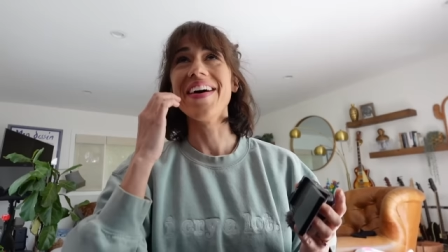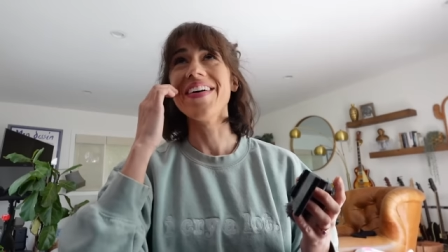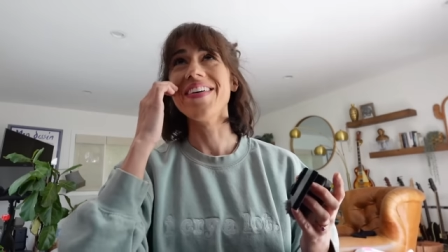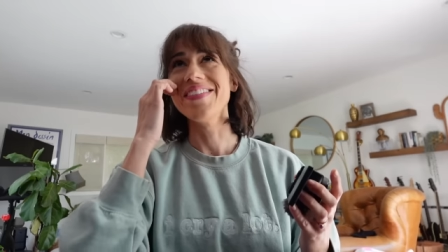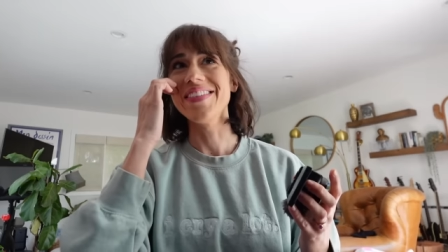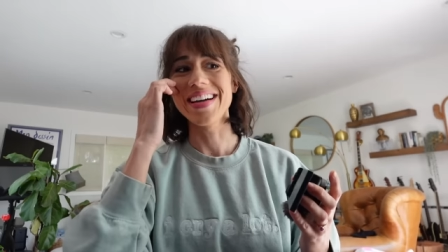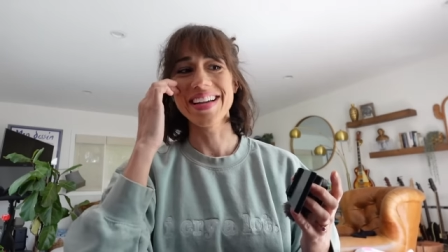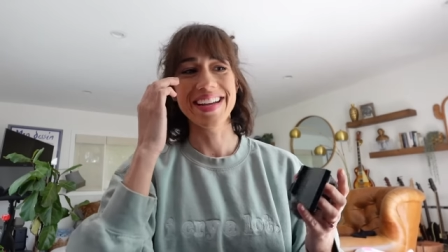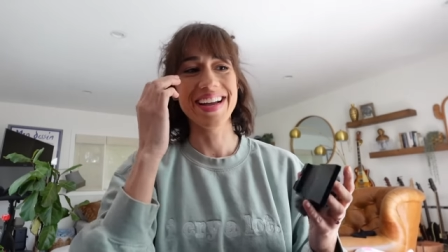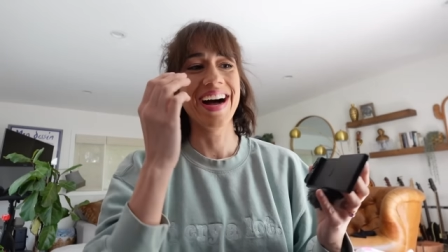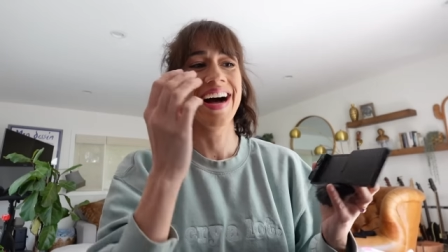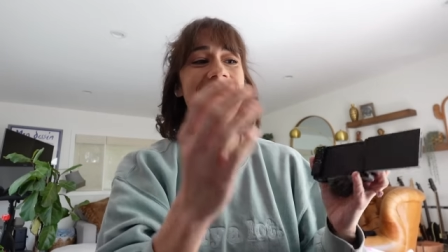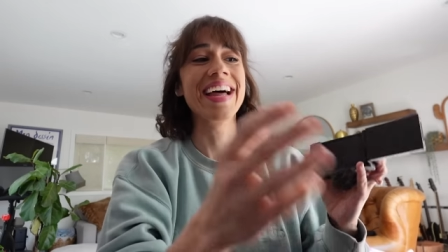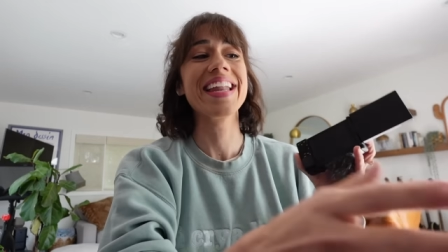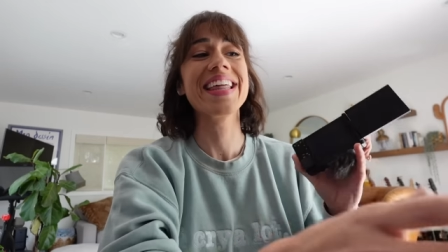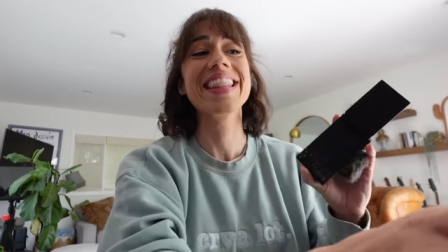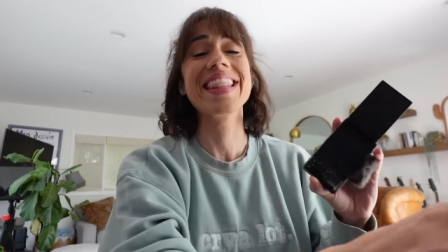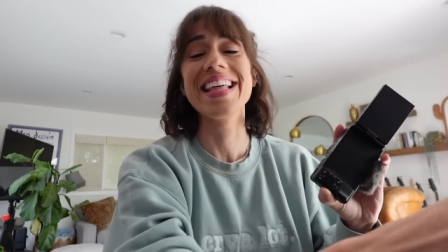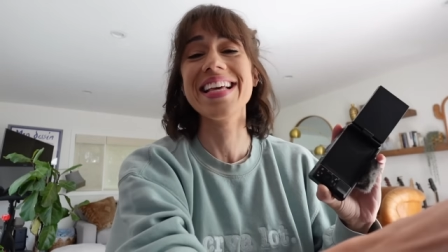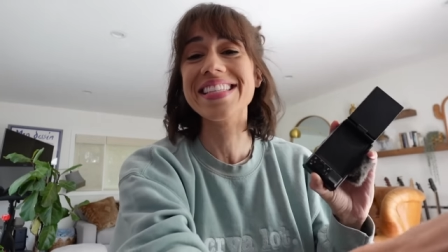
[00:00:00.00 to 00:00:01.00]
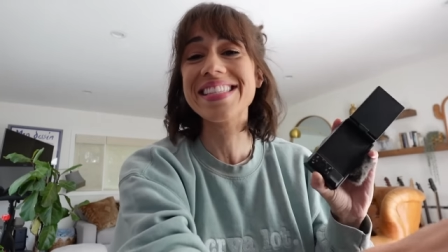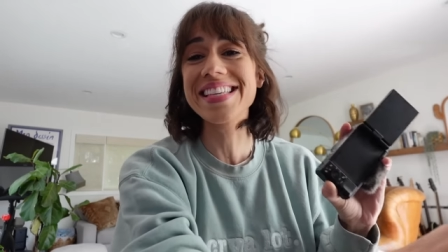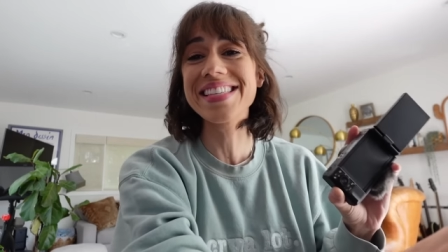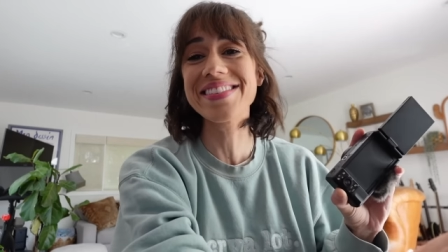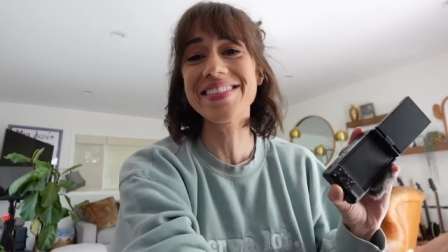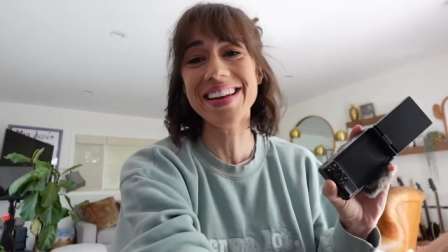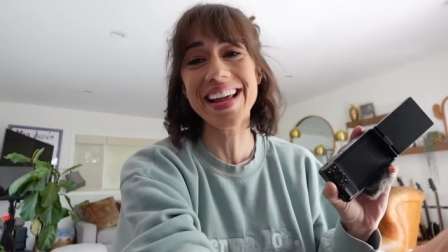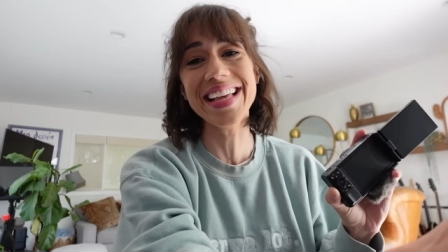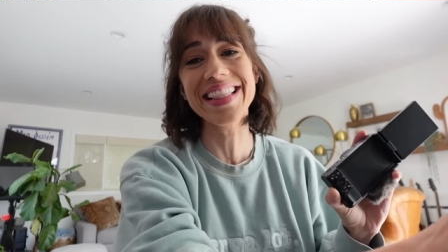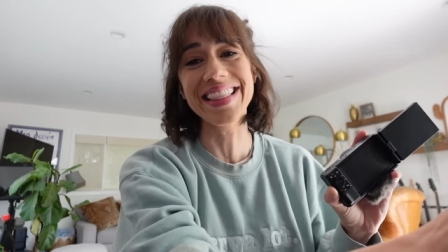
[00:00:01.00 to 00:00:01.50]
Oh my God, this is
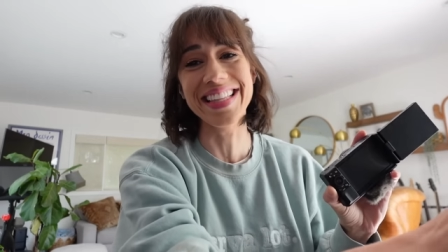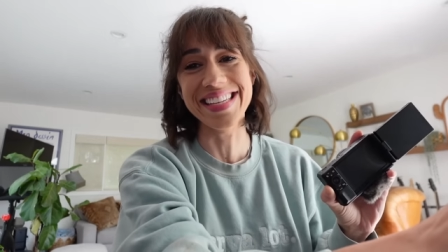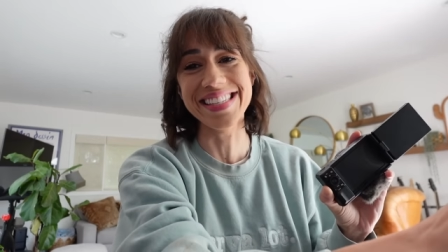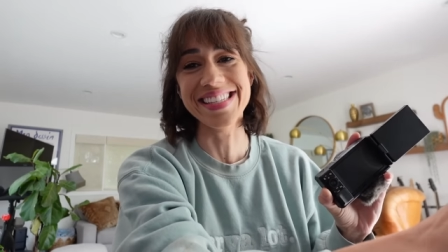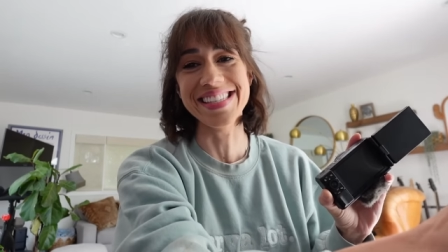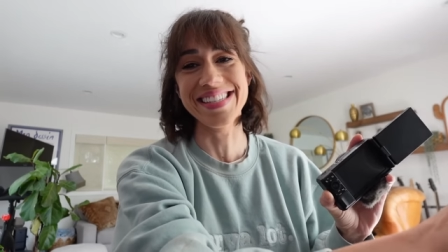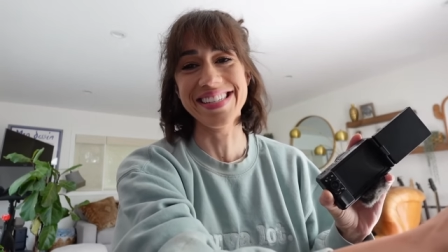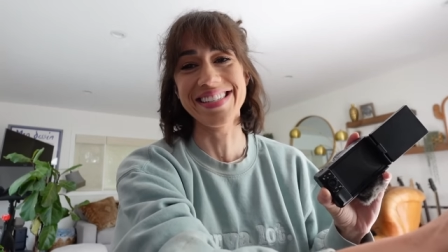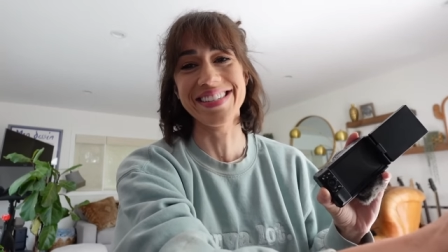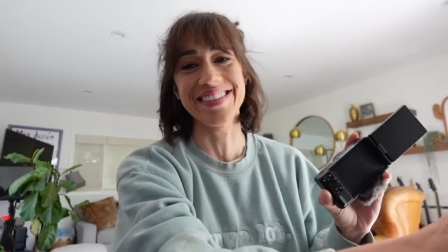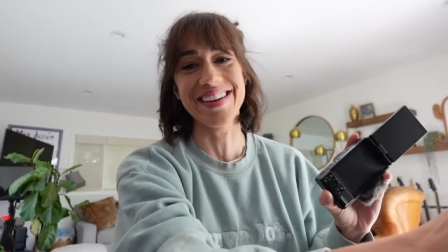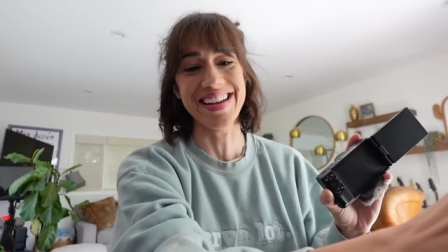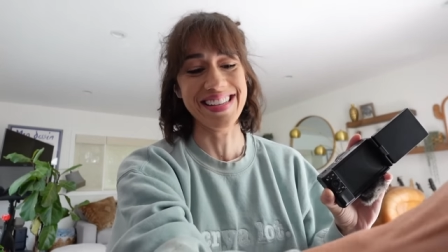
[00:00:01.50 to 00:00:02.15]
what I listen to